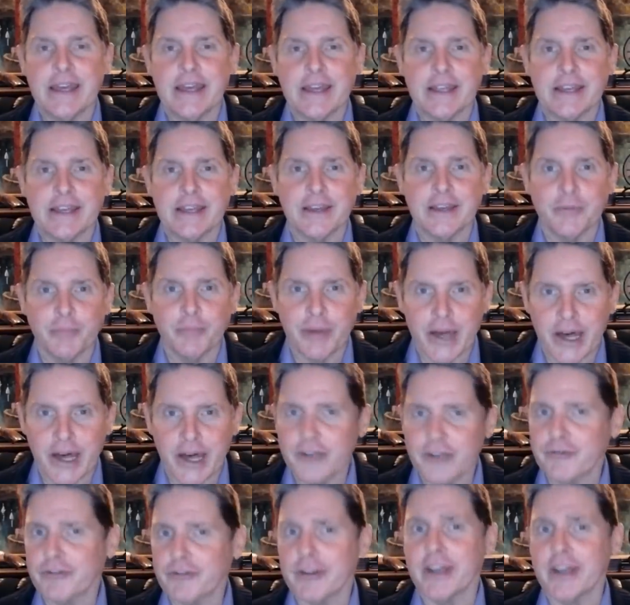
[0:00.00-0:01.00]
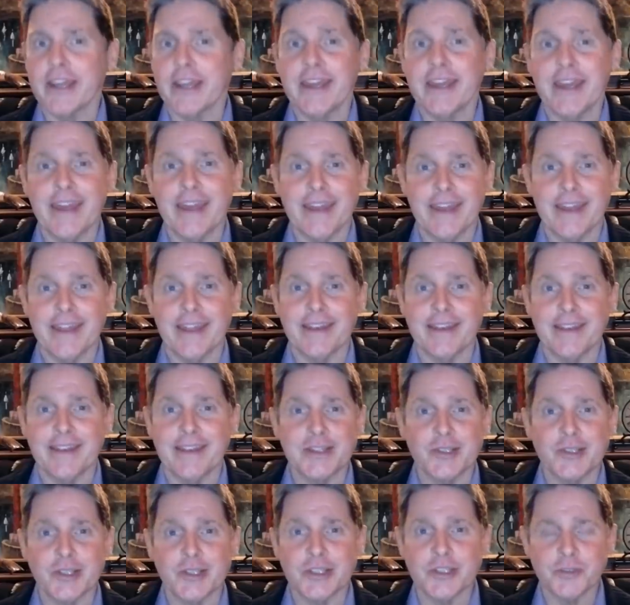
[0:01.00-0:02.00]
and compadre,
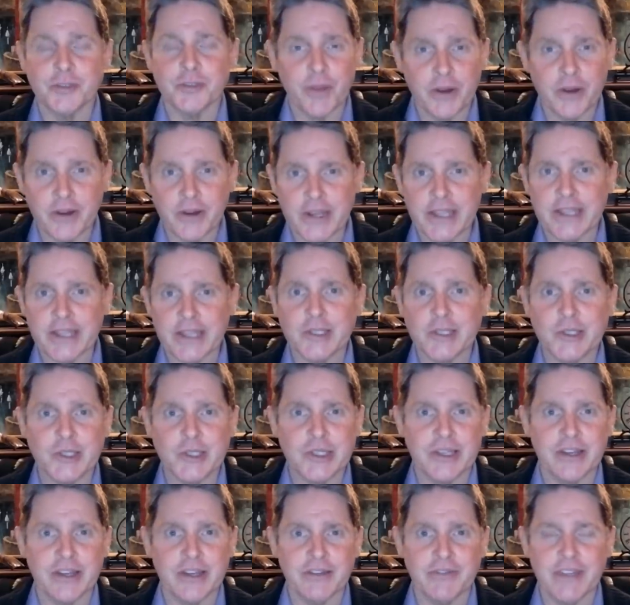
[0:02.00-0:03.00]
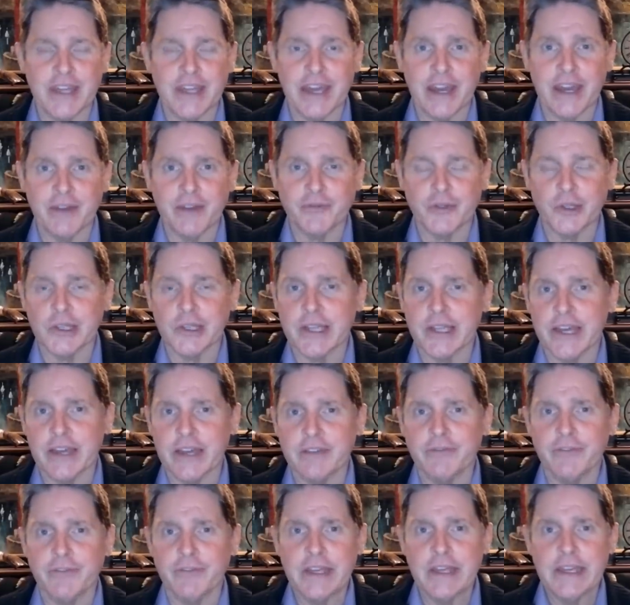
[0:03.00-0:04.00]
and this experience of the
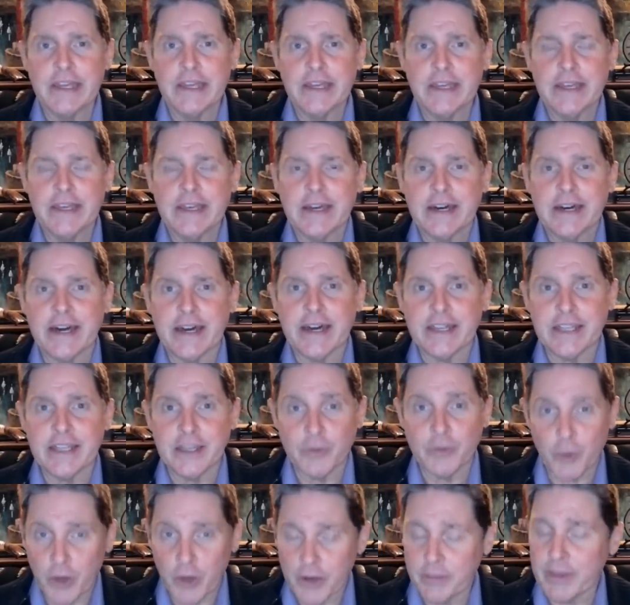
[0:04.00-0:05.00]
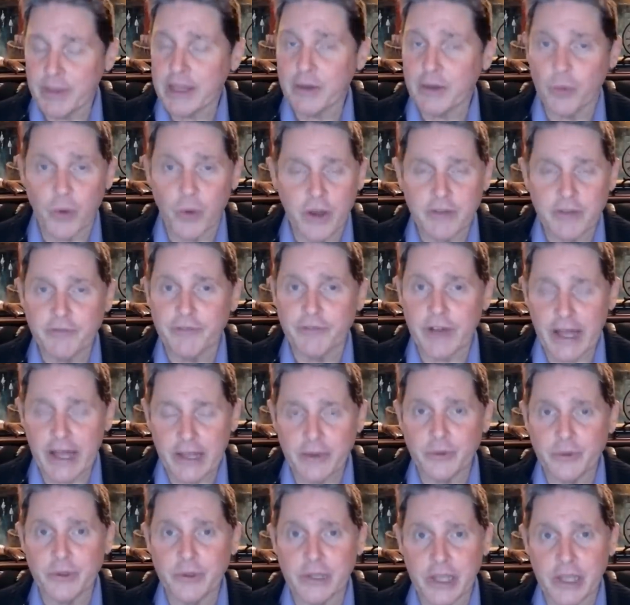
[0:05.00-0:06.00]
afterlife. I did want to make one
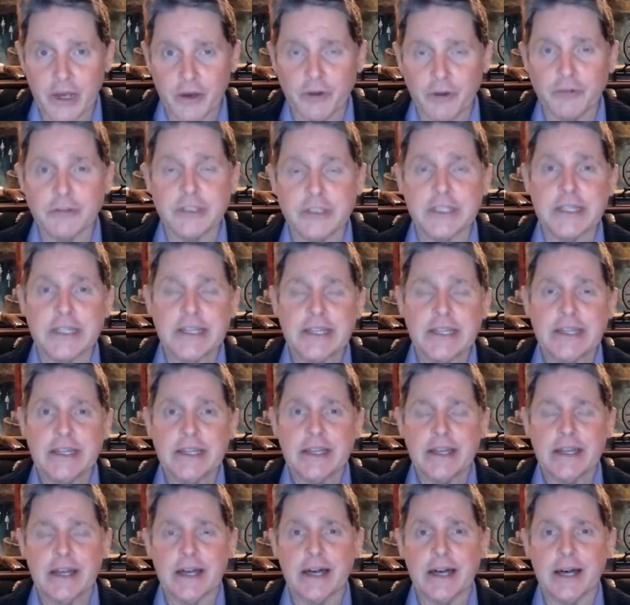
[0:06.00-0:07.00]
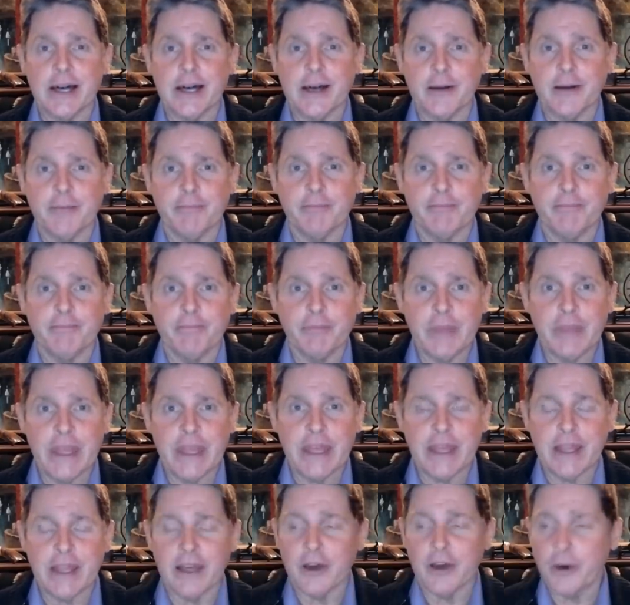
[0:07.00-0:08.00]
final note um,
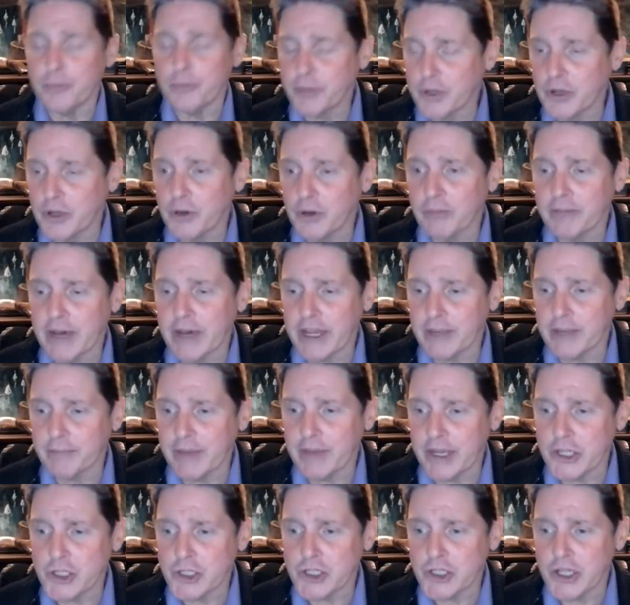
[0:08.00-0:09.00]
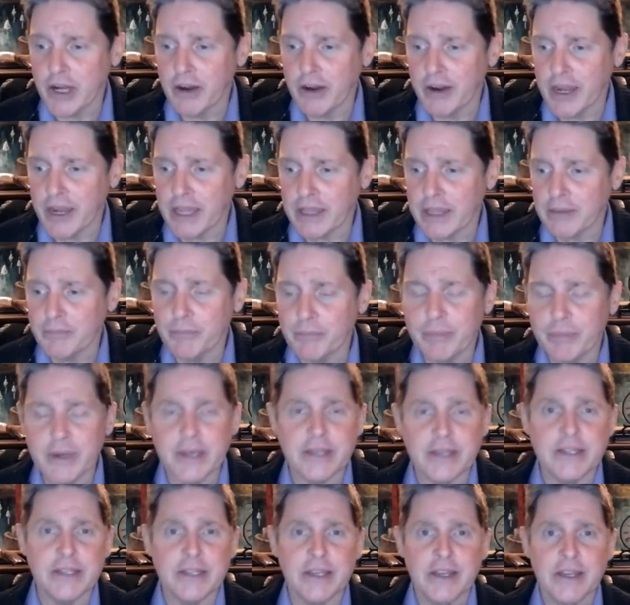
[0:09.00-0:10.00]
and I hope you don't mind my sharing,
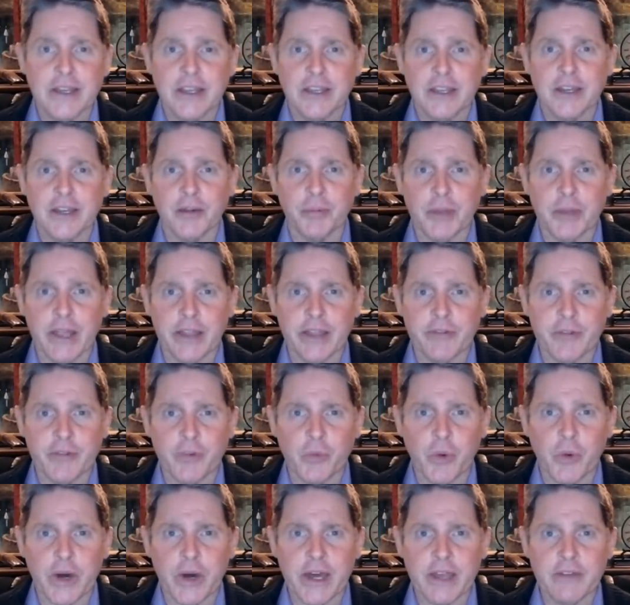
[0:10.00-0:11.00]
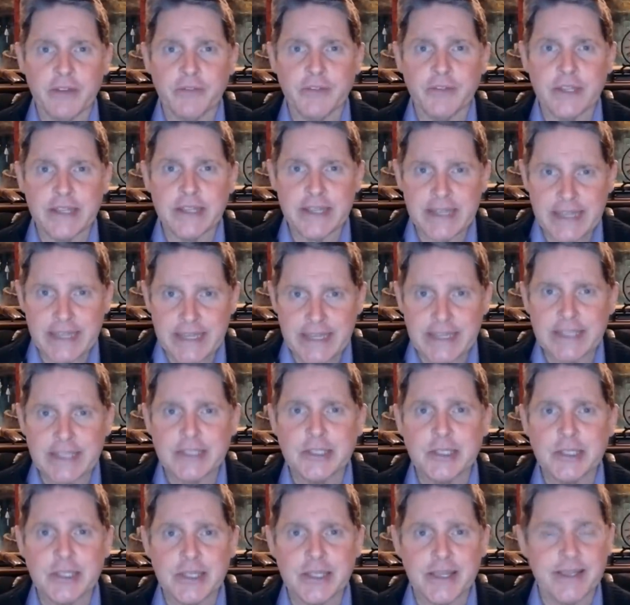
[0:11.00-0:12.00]
but your beloved wife,
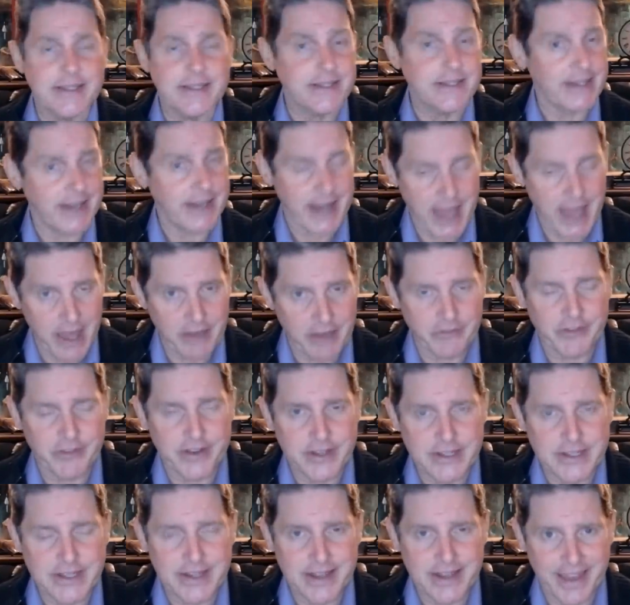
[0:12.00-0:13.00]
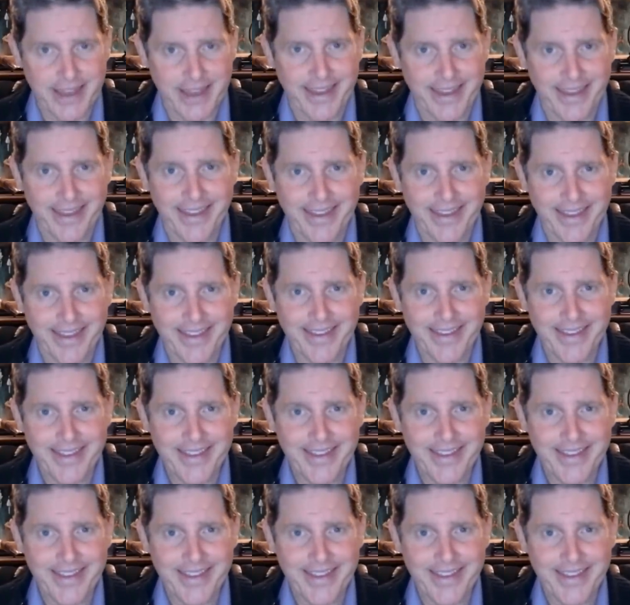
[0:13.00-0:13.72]
Denise, is in heaven today.